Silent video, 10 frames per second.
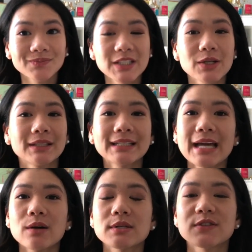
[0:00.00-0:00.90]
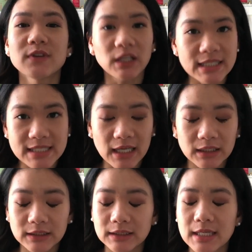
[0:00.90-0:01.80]
So I like how it's very
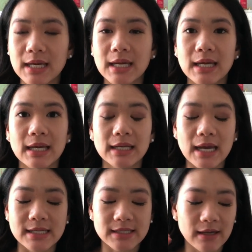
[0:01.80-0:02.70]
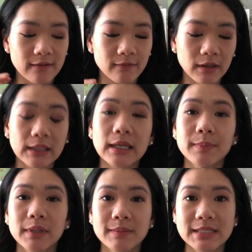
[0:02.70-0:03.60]
subtle. It has a very
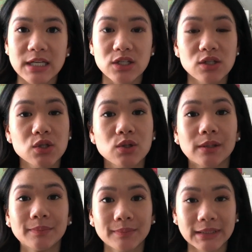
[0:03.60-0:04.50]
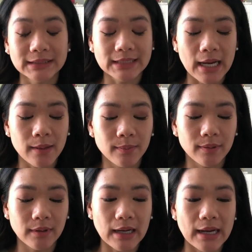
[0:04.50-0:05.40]
light pigmentation so you can build up
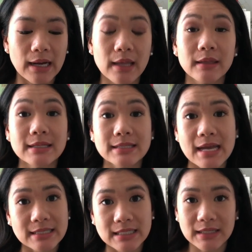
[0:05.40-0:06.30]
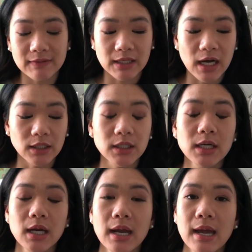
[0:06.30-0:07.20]
the intensity of the color.
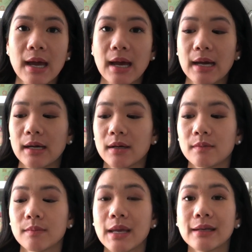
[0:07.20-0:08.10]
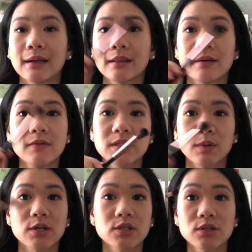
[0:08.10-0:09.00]
And I love these
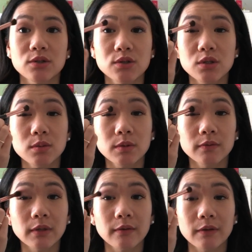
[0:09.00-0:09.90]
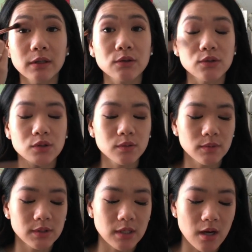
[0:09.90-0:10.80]
brushes. They're super fluffy, they're
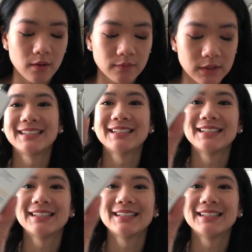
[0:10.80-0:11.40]
super soft.